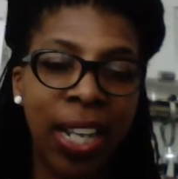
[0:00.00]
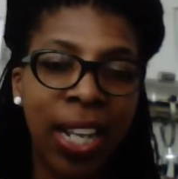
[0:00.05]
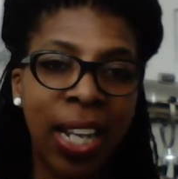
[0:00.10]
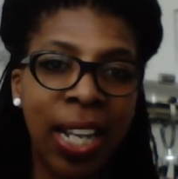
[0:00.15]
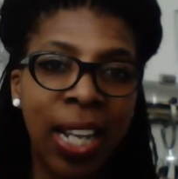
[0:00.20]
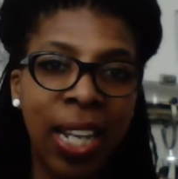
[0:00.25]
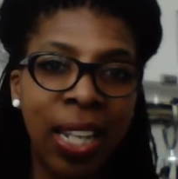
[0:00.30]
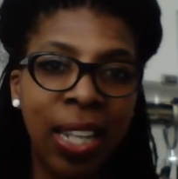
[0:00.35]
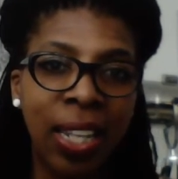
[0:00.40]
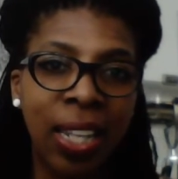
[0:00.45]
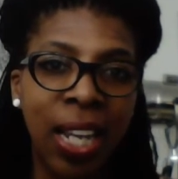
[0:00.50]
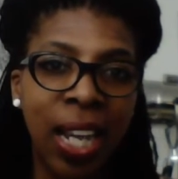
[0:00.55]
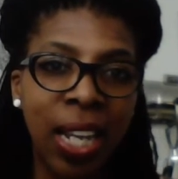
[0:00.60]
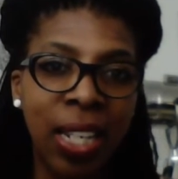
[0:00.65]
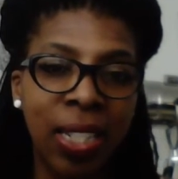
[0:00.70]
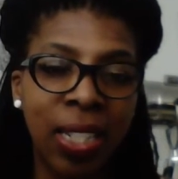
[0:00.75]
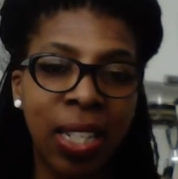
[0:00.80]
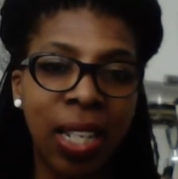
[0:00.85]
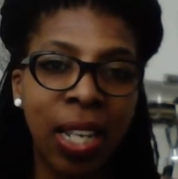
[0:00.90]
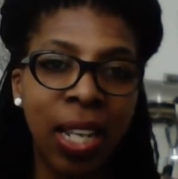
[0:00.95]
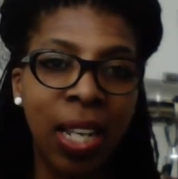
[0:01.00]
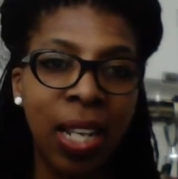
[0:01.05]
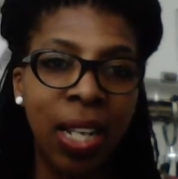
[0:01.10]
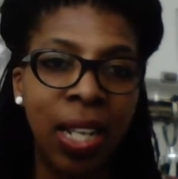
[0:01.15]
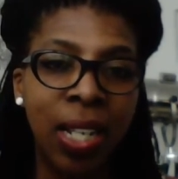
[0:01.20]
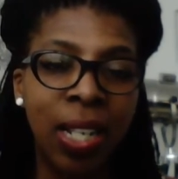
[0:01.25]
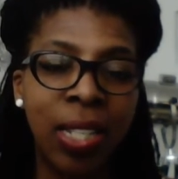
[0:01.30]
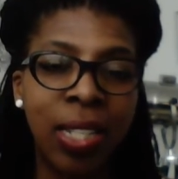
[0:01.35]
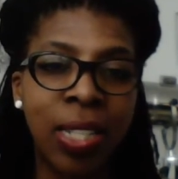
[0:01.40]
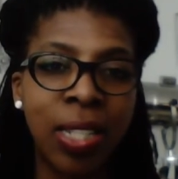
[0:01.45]
and that
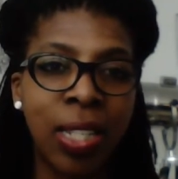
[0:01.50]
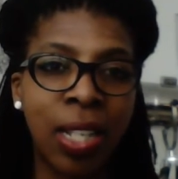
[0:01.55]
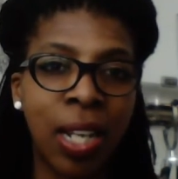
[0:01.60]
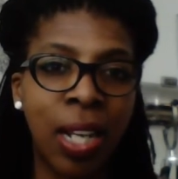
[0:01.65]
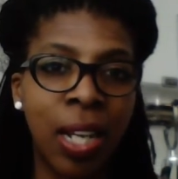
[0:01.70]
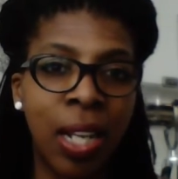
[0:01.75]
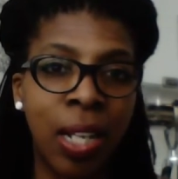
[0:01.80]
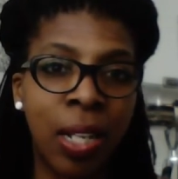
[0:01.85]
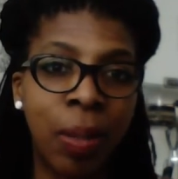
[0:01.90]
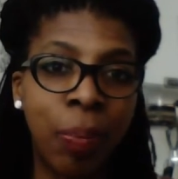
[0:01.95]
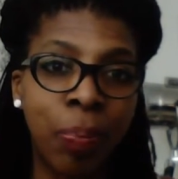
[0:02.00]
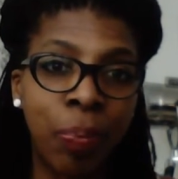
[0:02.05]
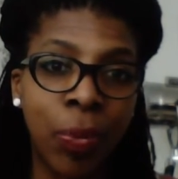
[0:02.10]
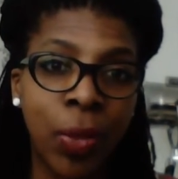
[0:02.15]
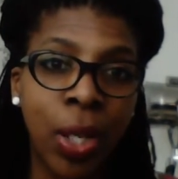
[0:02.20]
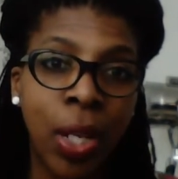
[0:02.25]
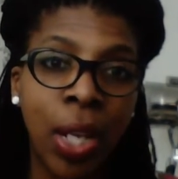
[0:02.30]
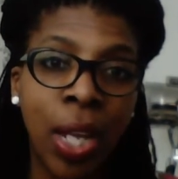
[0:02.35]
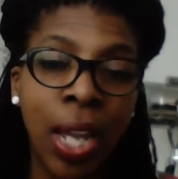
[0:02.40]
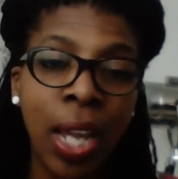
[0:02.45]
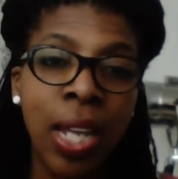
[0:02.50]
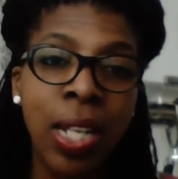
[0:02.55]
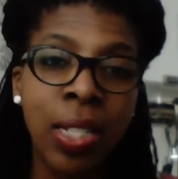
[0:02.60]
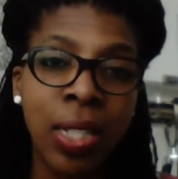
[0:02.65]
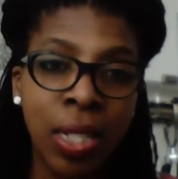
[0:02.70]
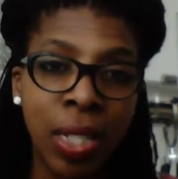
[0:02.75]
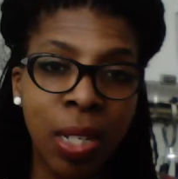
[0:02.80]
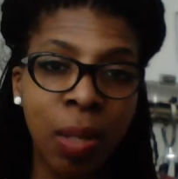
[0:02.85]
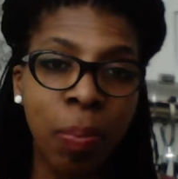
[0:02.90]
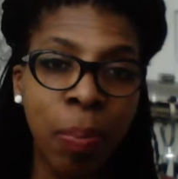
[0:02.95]
is
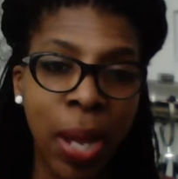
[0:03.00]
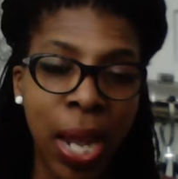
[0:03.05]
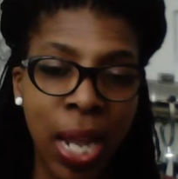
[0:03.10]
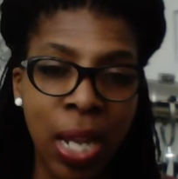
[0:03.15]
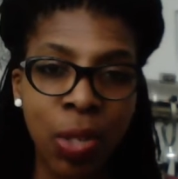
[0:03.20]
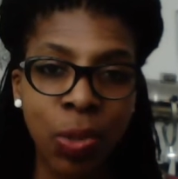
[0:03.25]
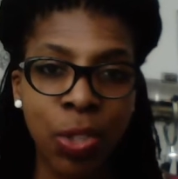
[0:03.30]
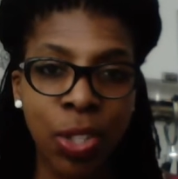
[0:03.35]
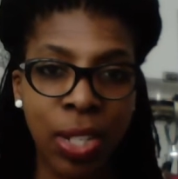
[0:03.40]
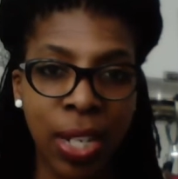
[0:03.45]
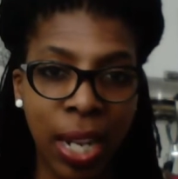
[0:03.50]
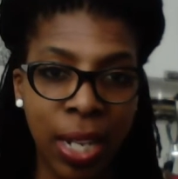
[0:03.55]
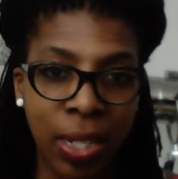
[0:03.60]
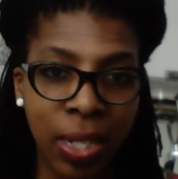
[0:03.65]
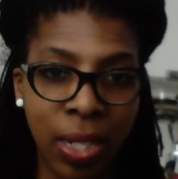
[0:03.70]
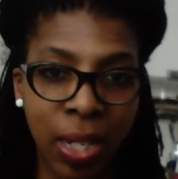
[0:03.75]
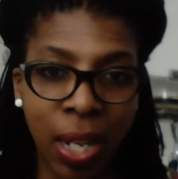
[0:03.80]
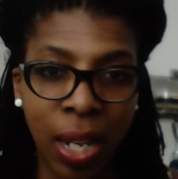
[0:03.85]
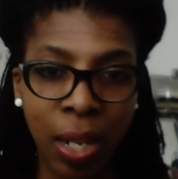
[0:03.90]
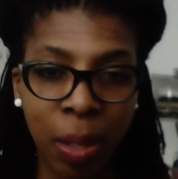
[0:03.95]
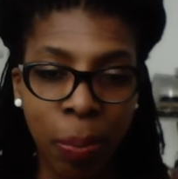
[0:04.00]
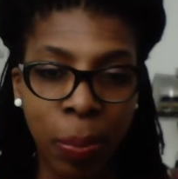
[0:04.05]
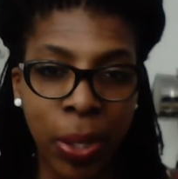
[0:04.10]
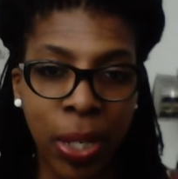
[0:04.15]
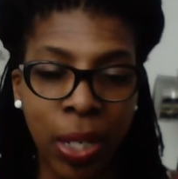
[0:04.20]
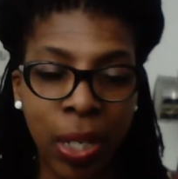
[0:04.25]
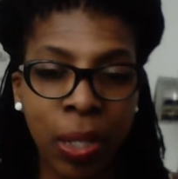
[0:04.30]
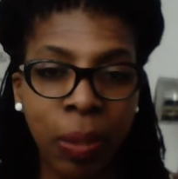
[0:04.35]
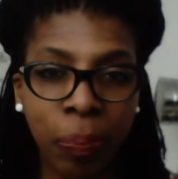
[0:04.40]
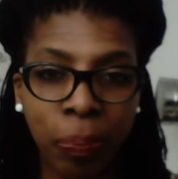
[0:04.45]

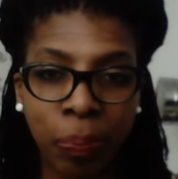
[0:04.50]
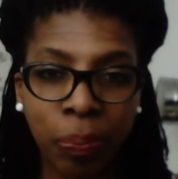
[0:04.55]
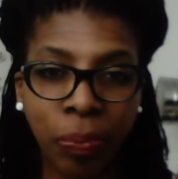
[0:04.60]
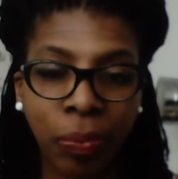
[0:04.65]
£18.99p.